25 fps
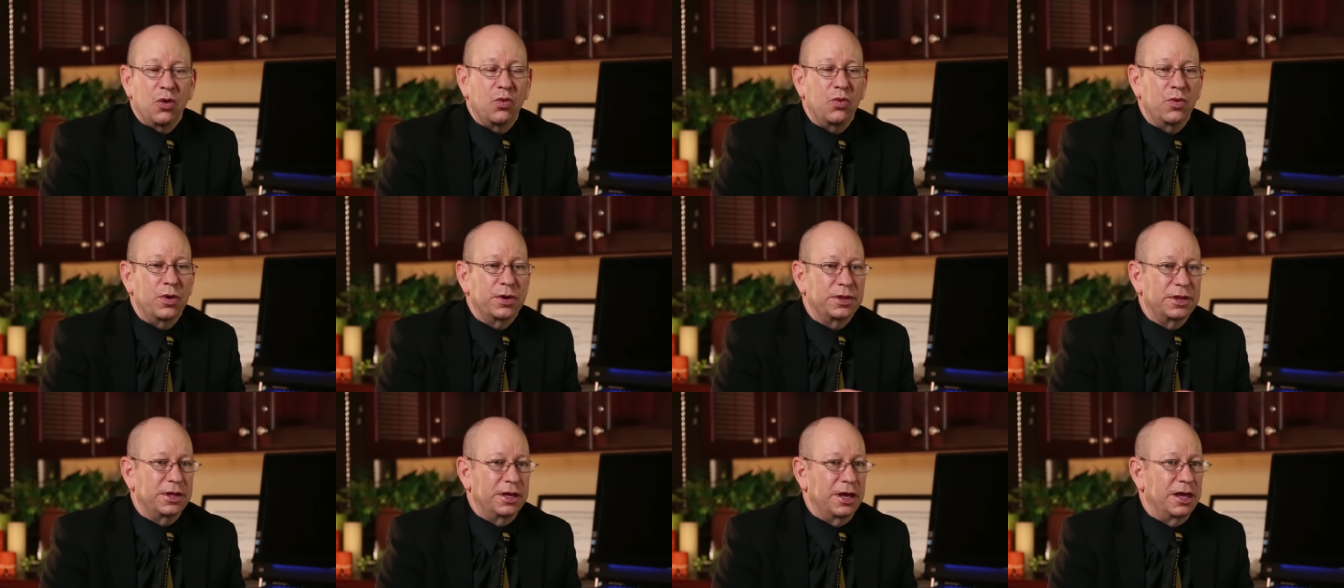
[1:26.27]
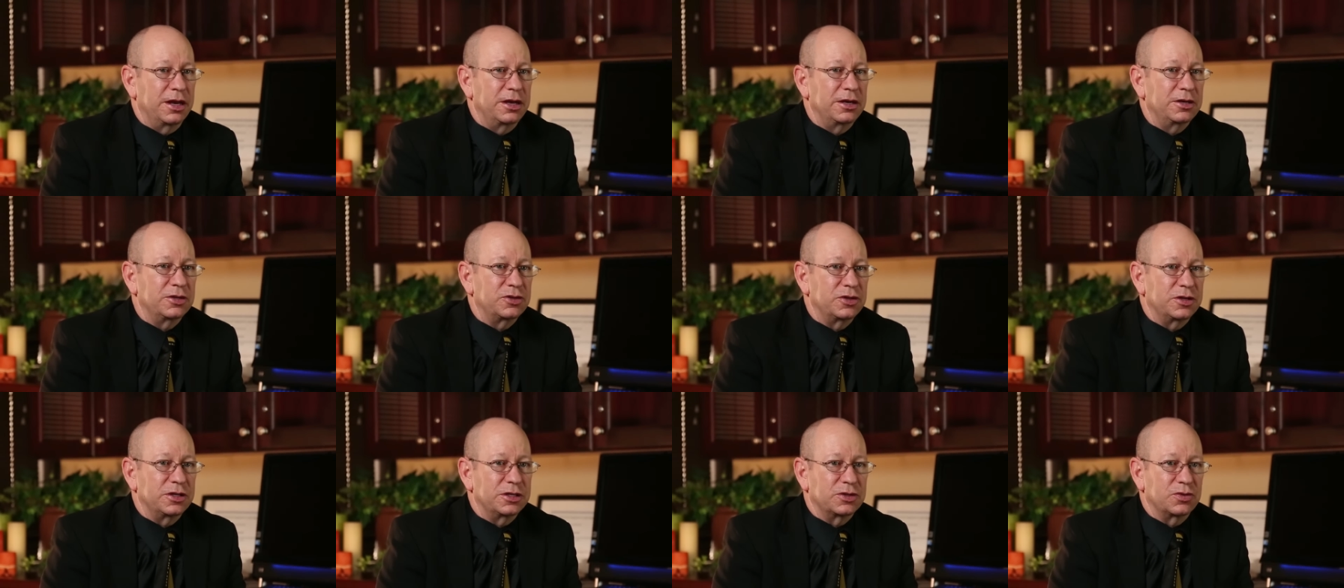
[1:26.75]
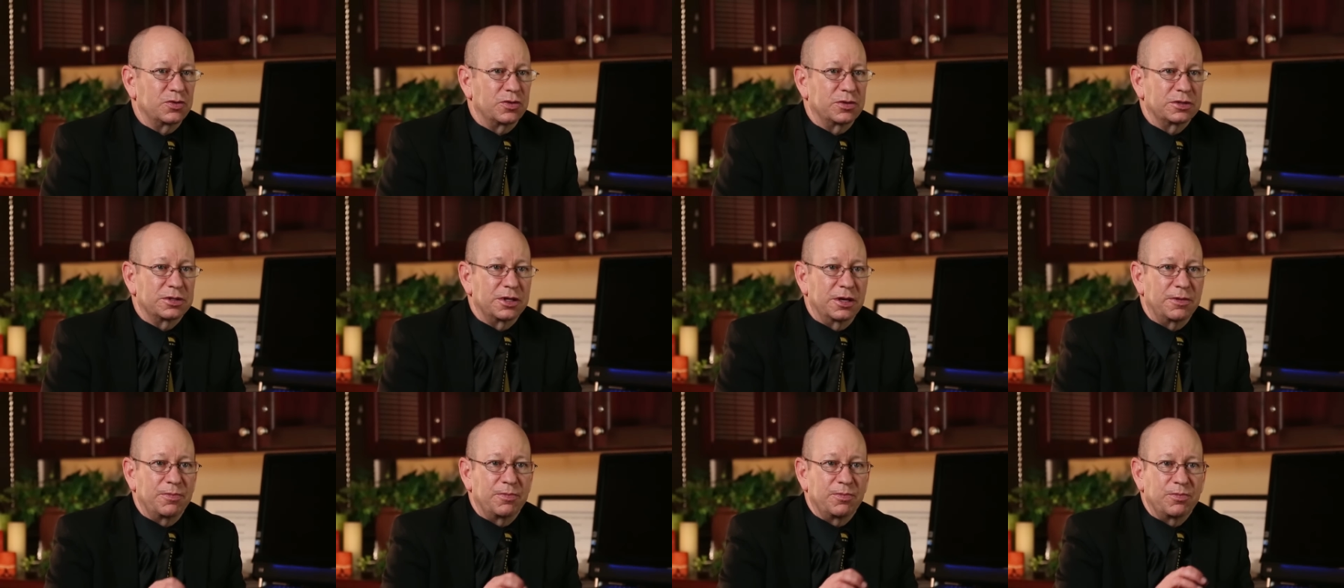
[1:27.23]
With the energy
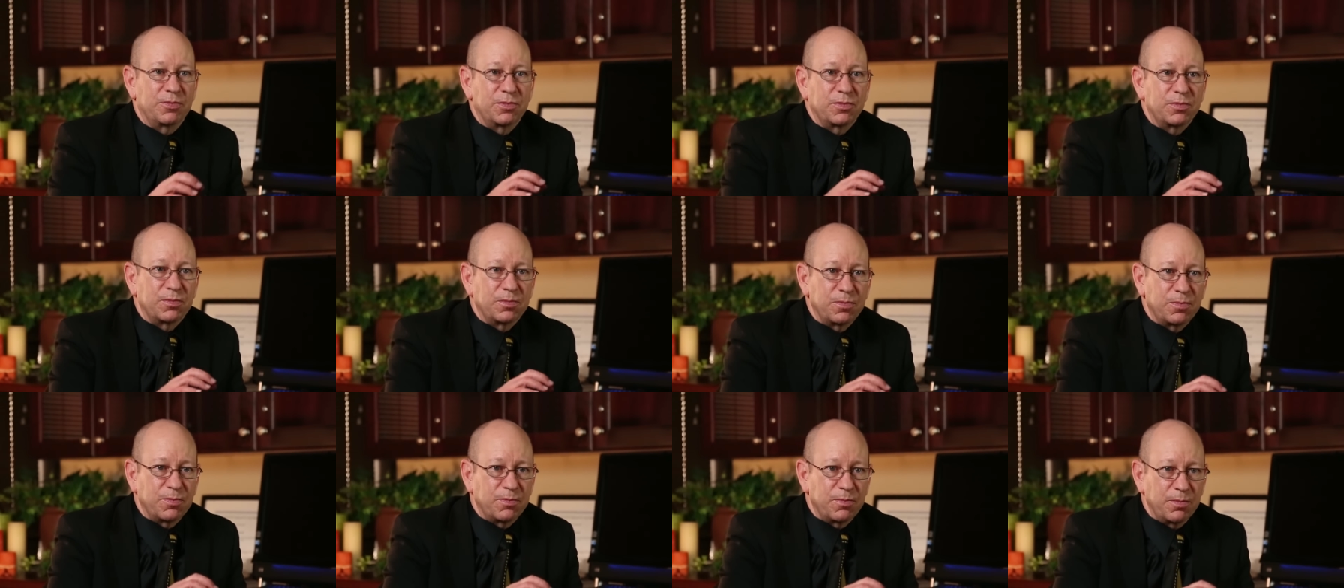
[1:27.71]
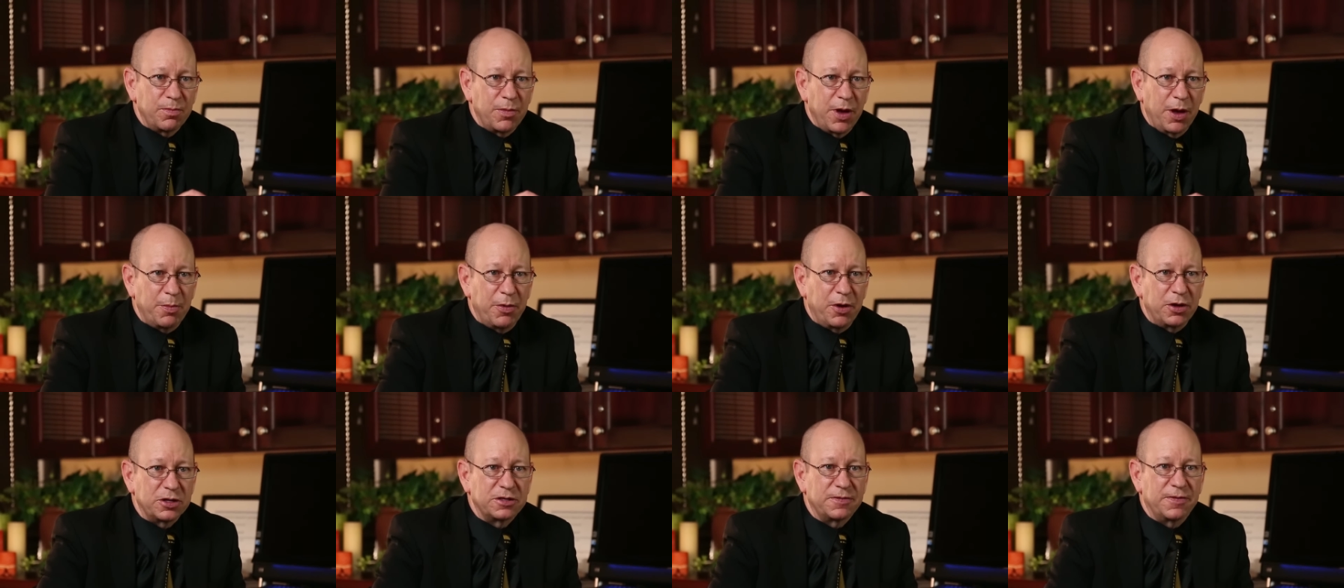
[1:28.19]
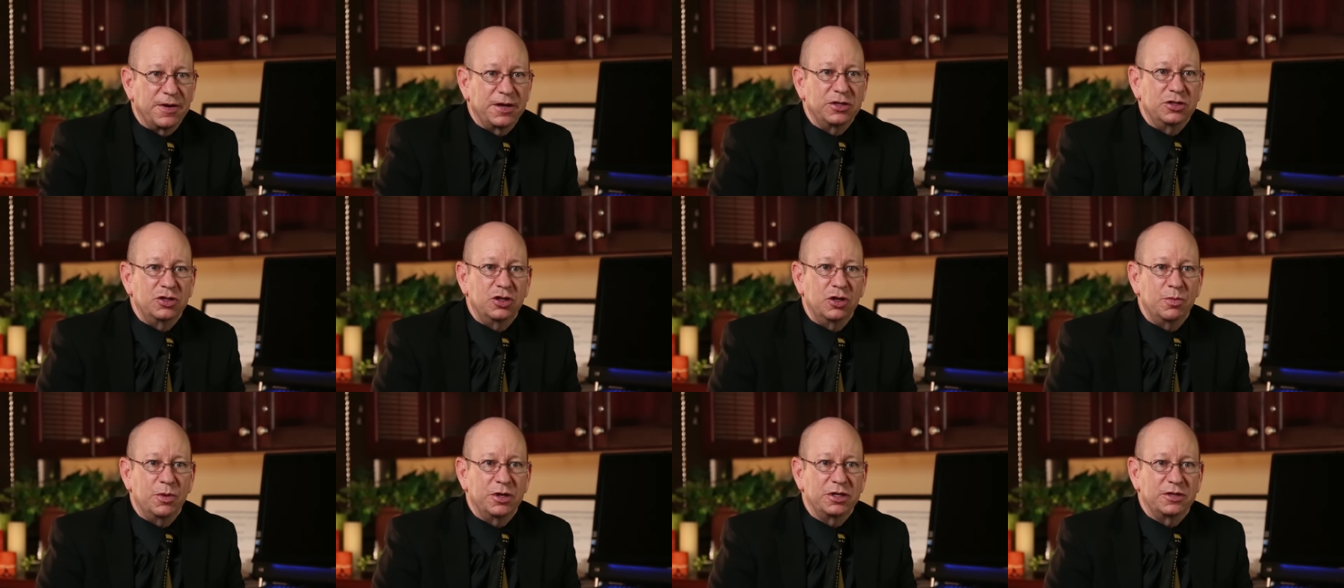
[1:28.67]
source, they've emulsified
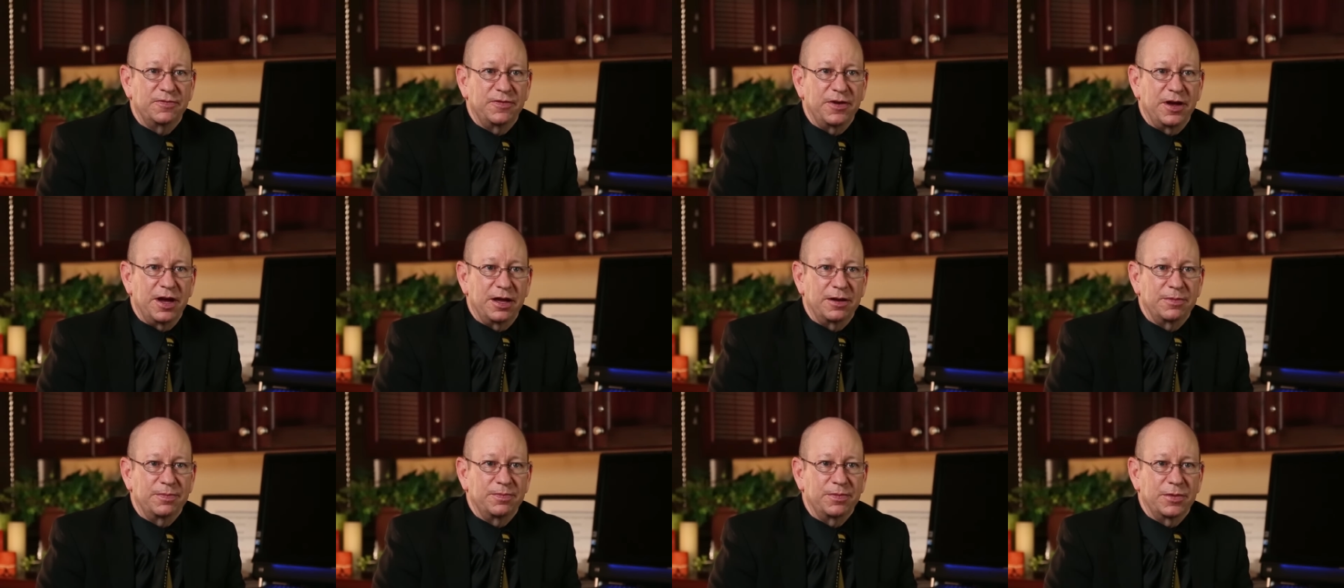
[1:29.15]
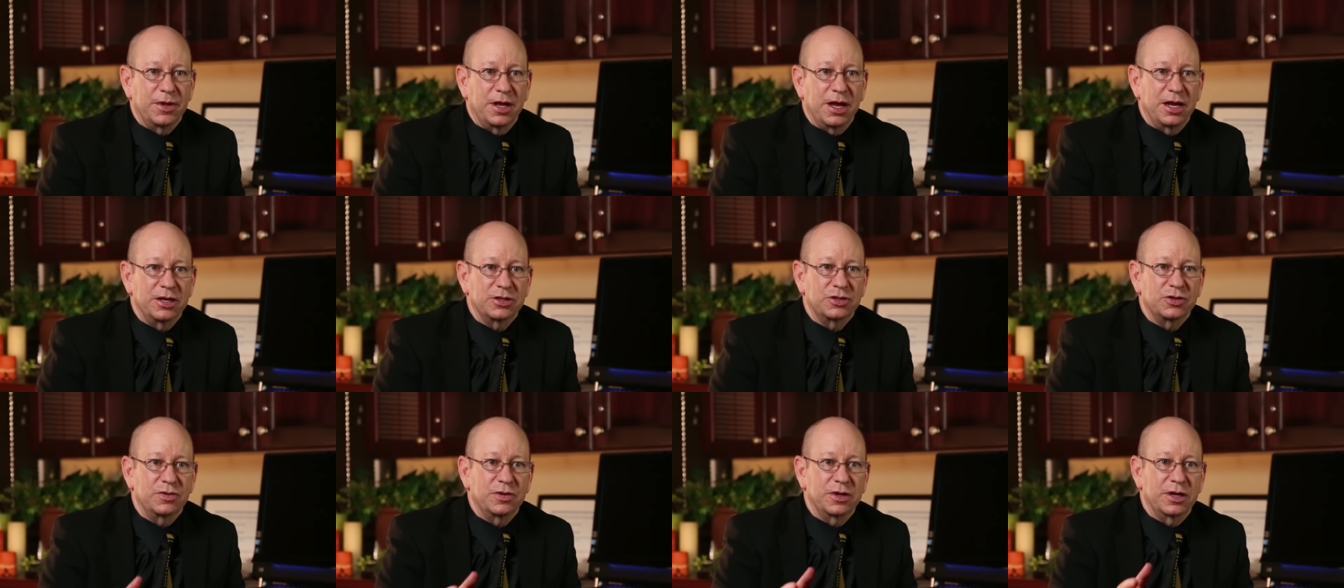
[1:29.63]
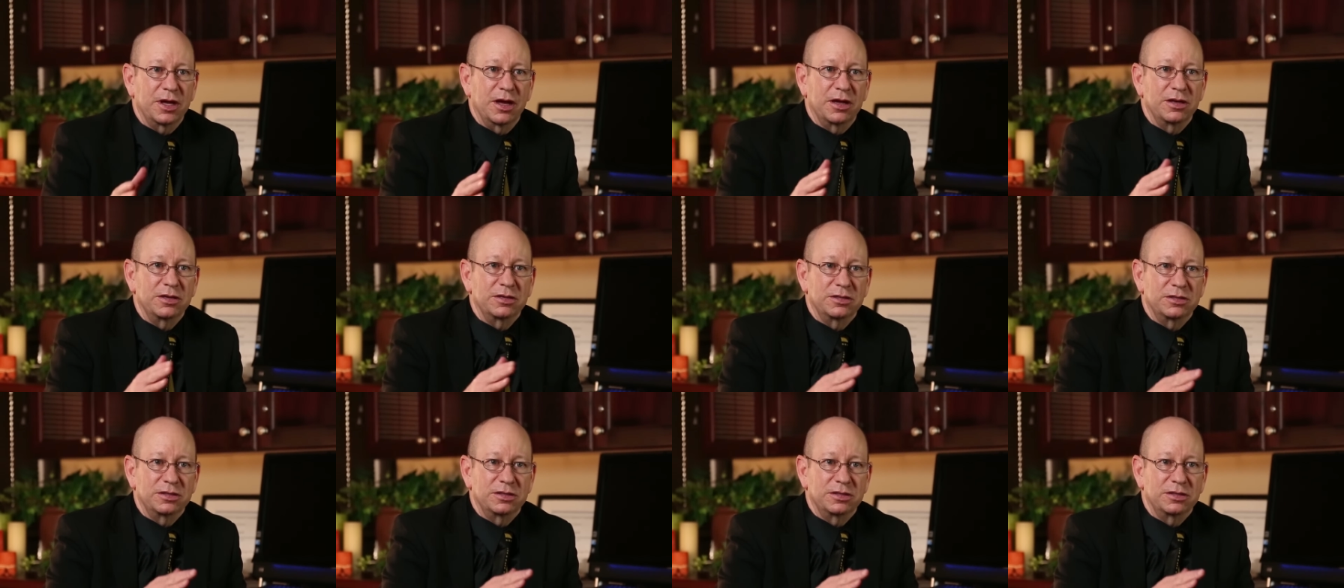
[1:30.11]
too much fat, and so they got